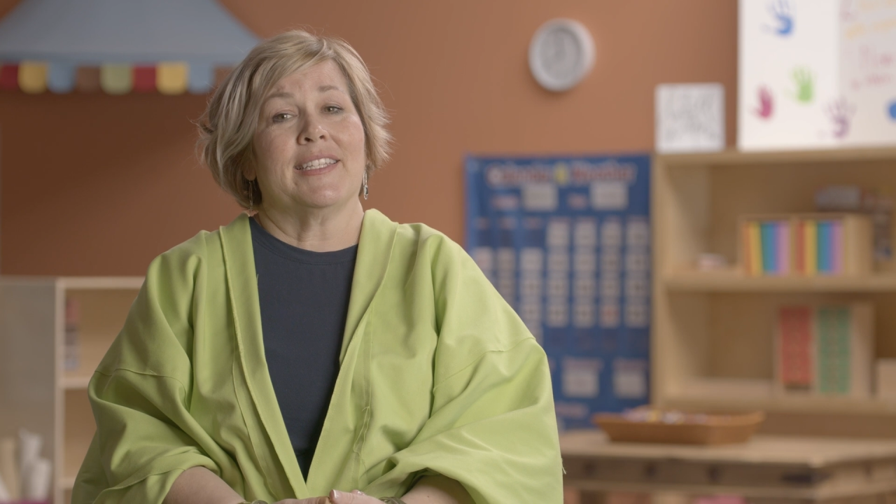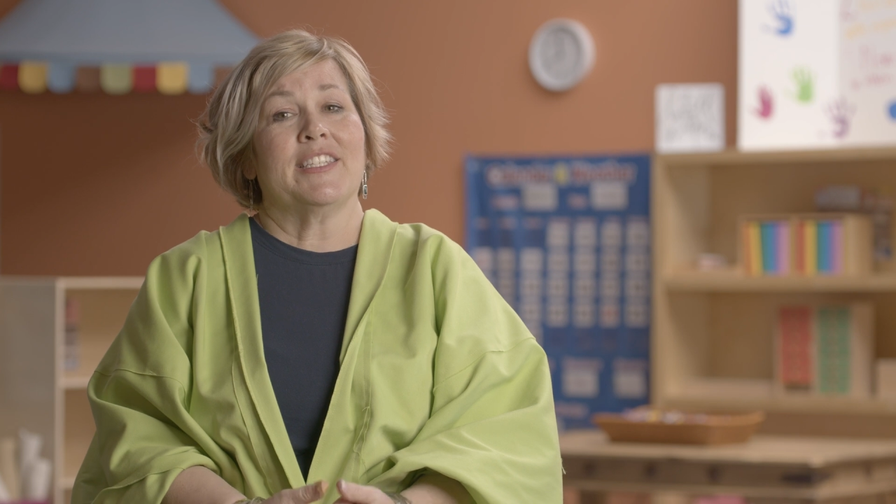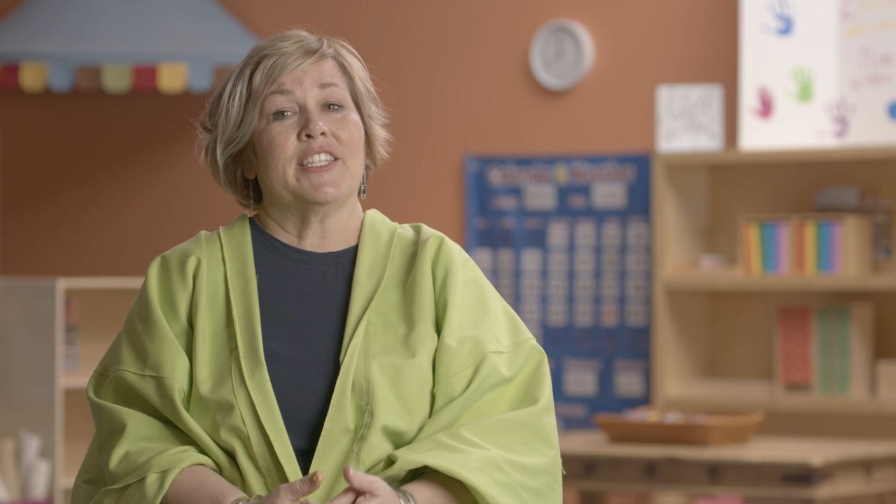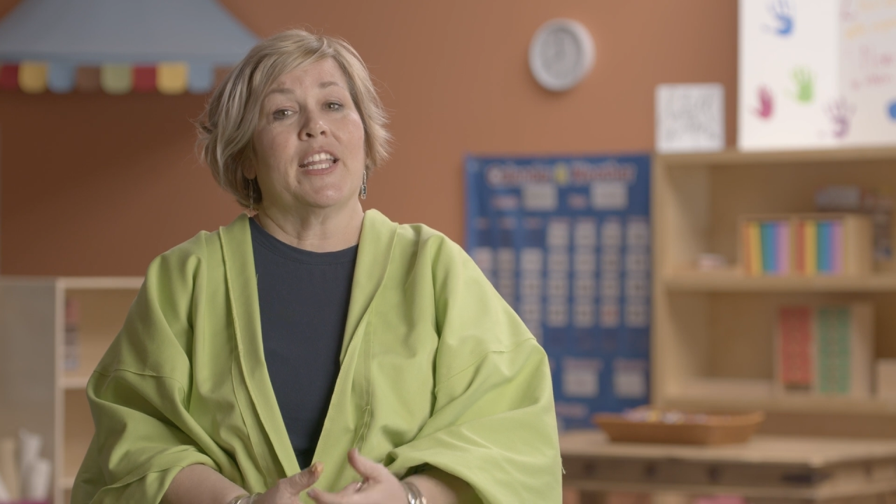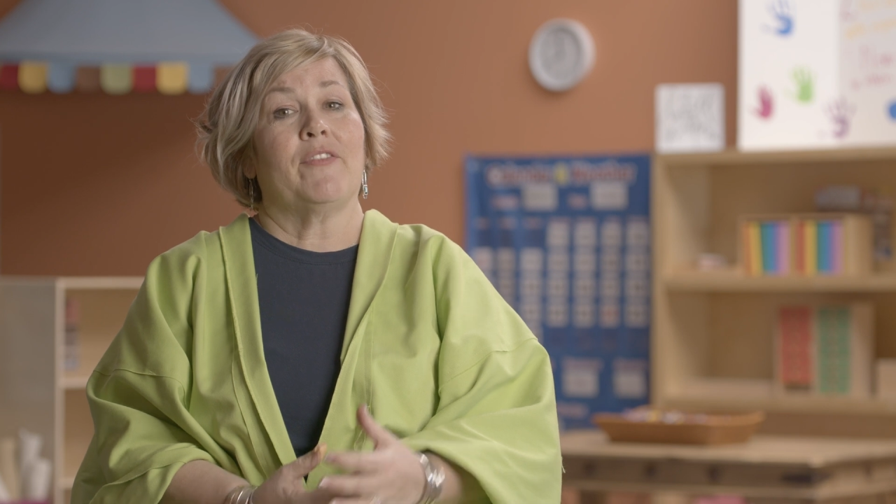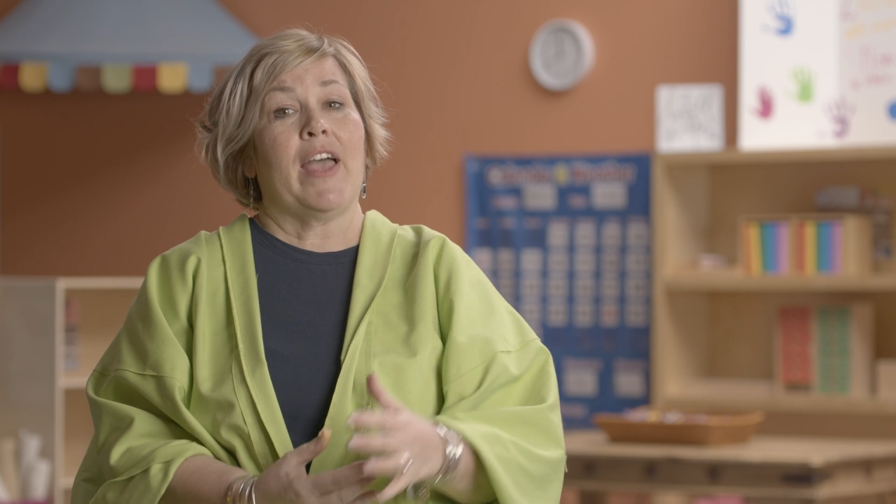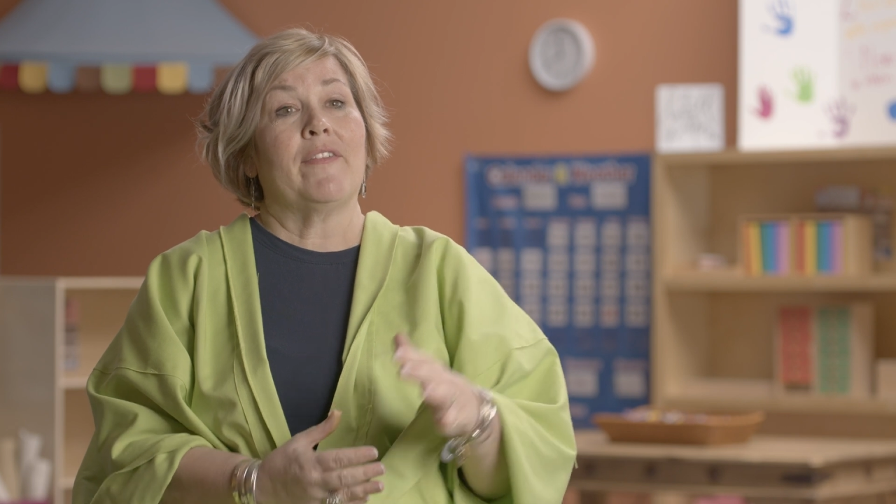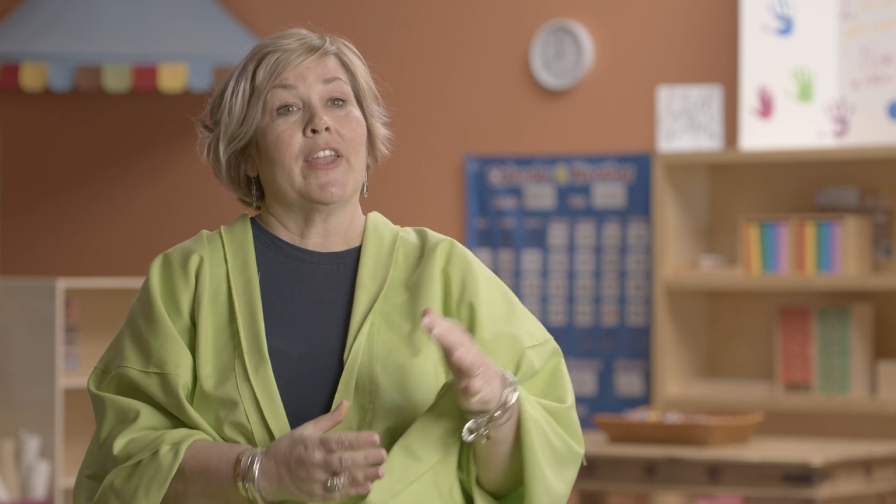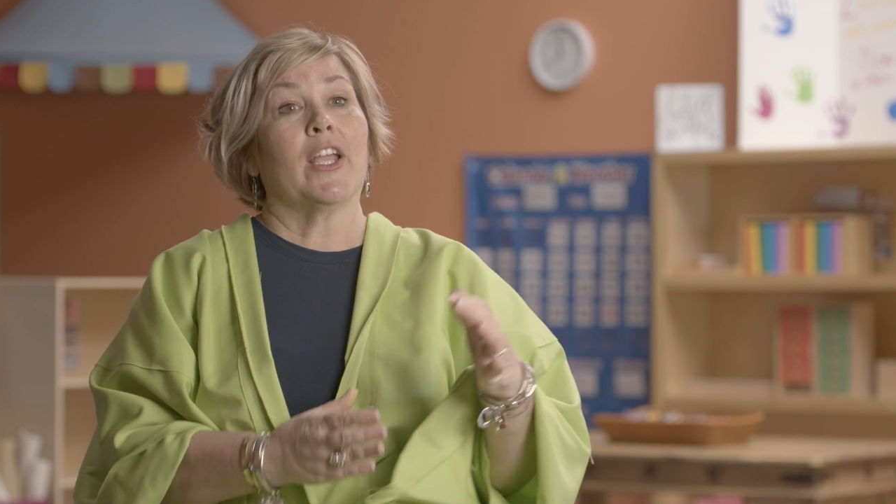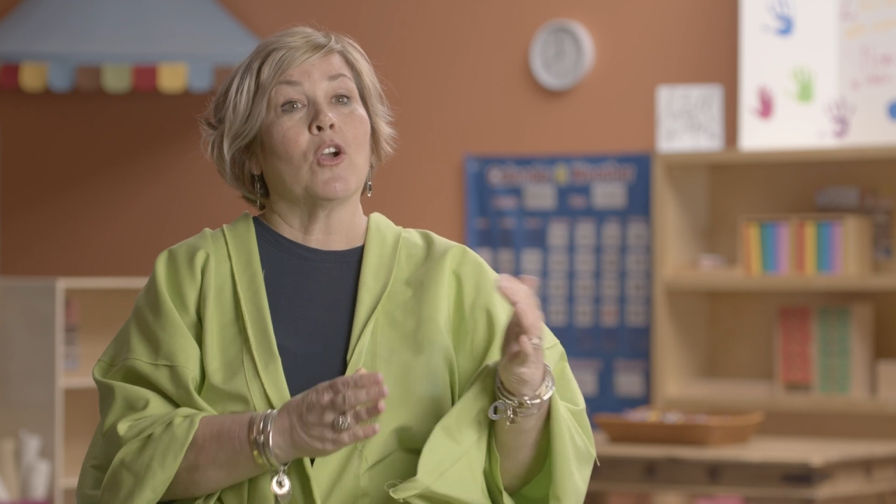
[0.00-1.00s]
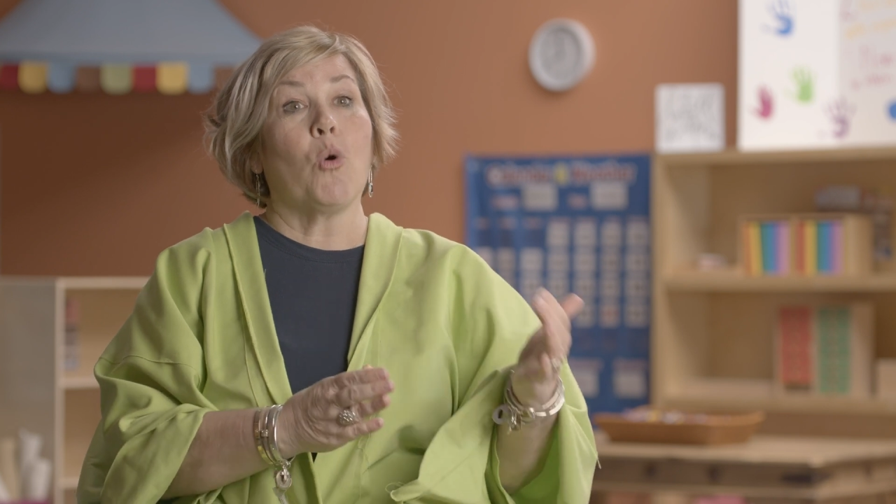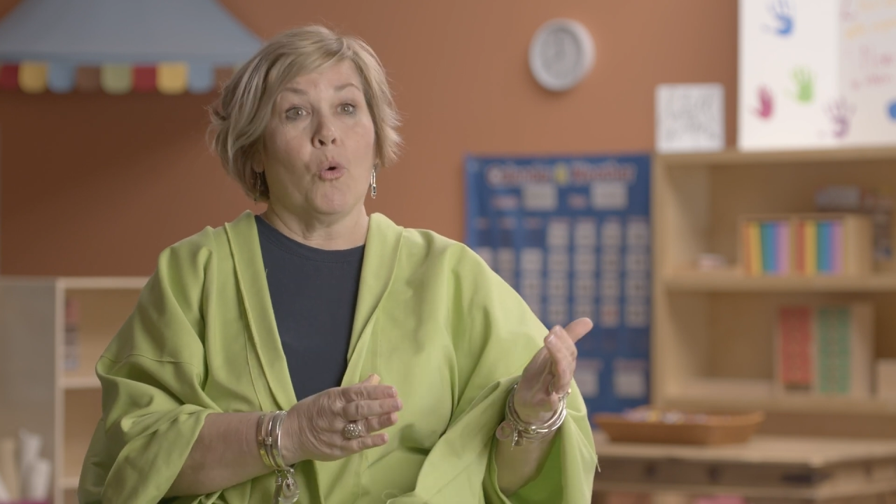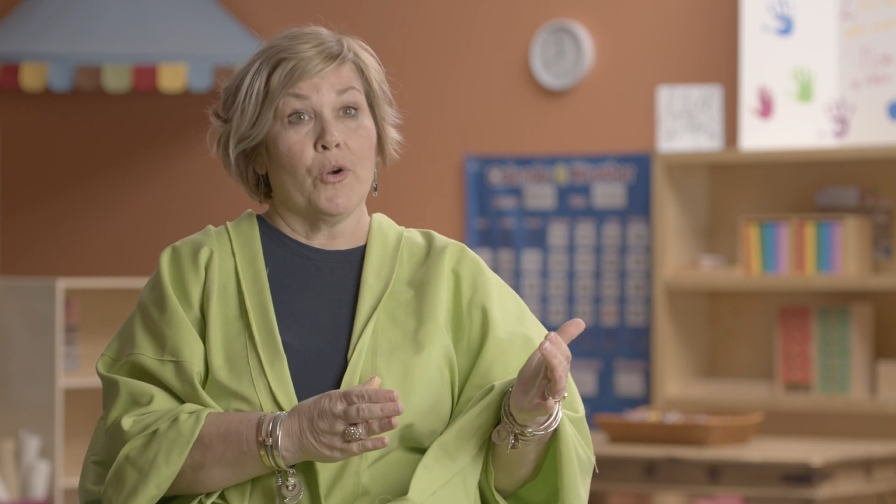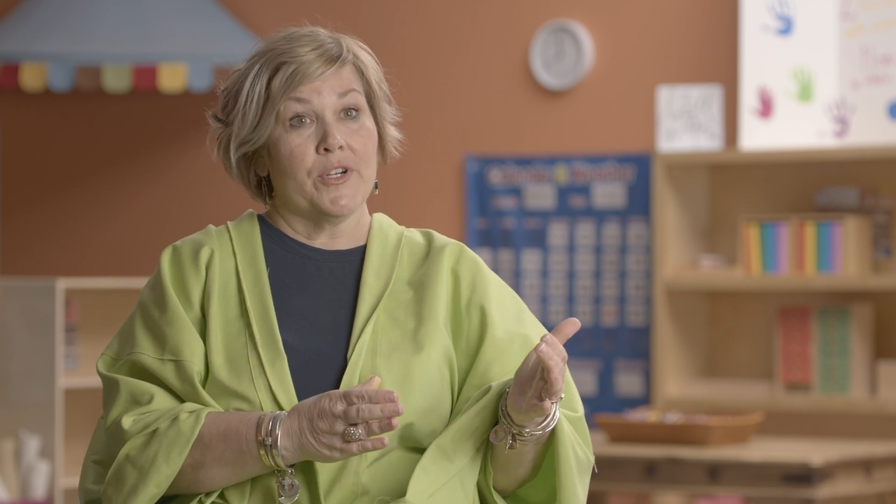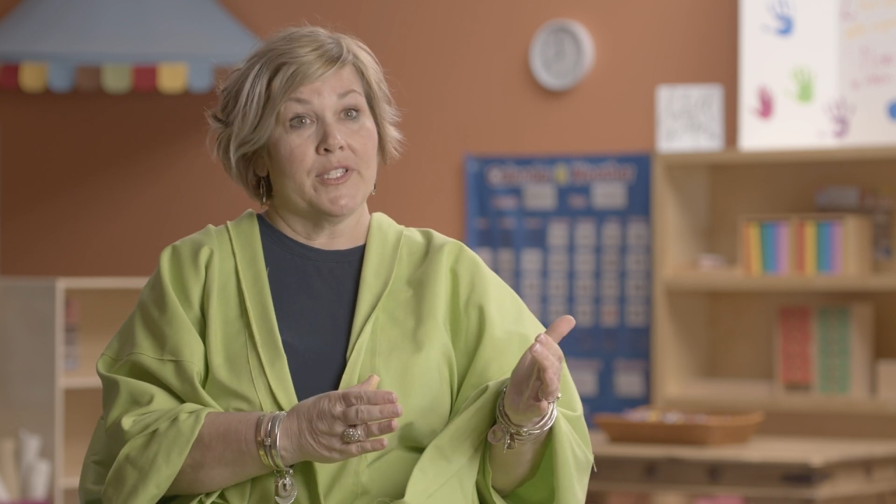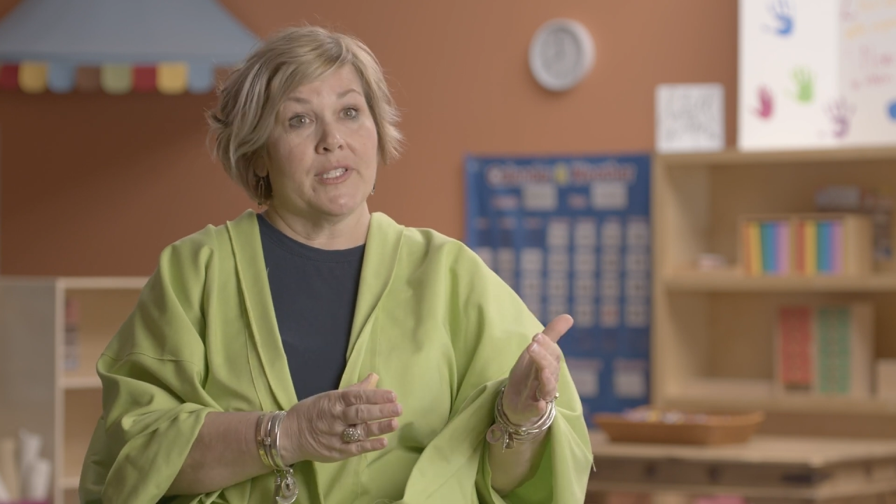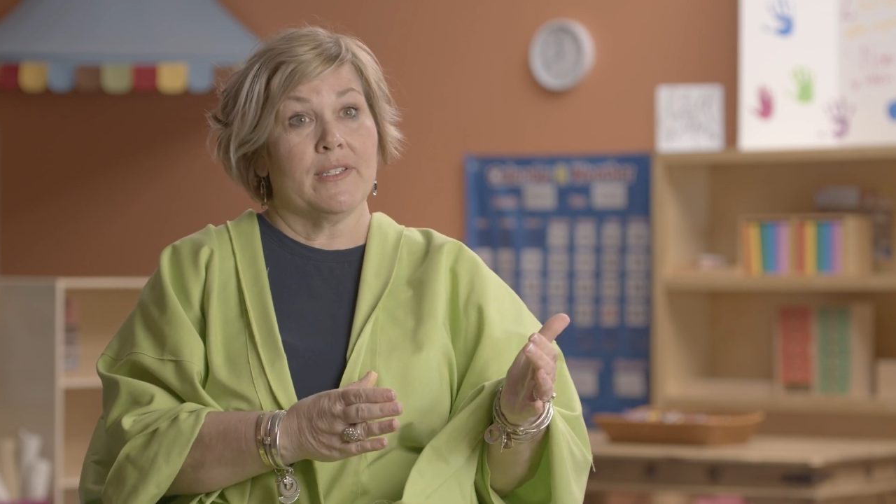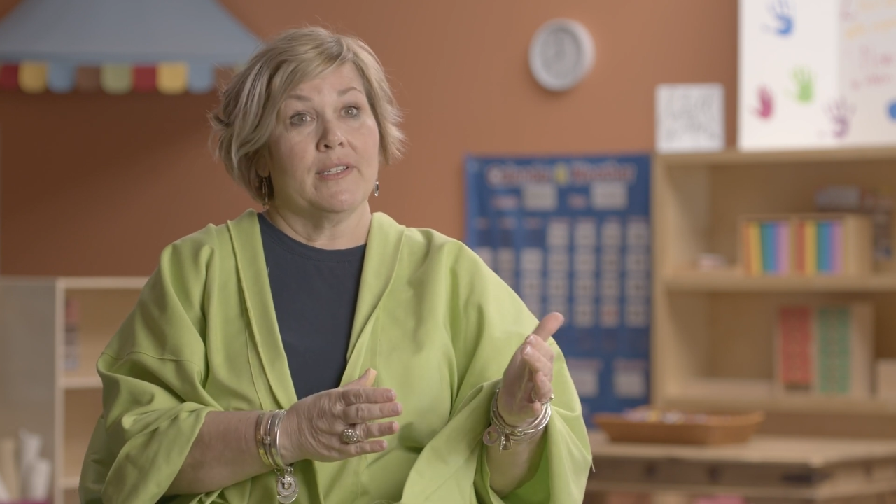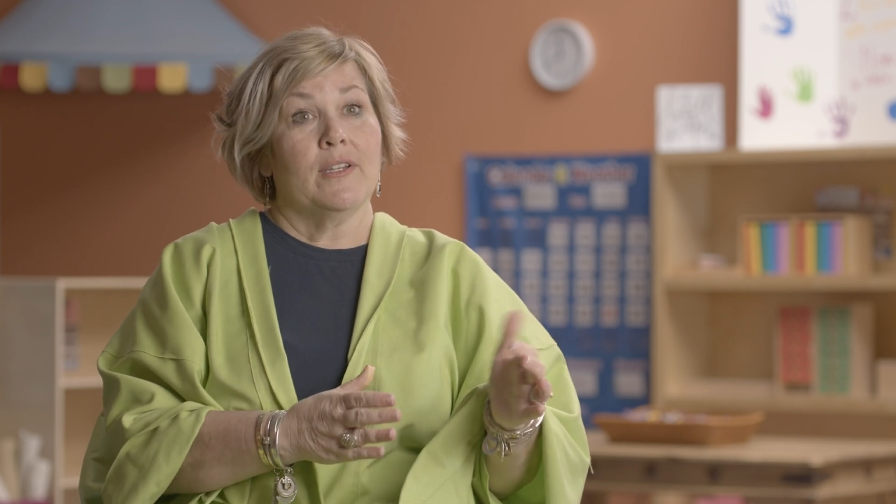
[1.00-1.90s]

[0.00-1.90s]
instead of having a course,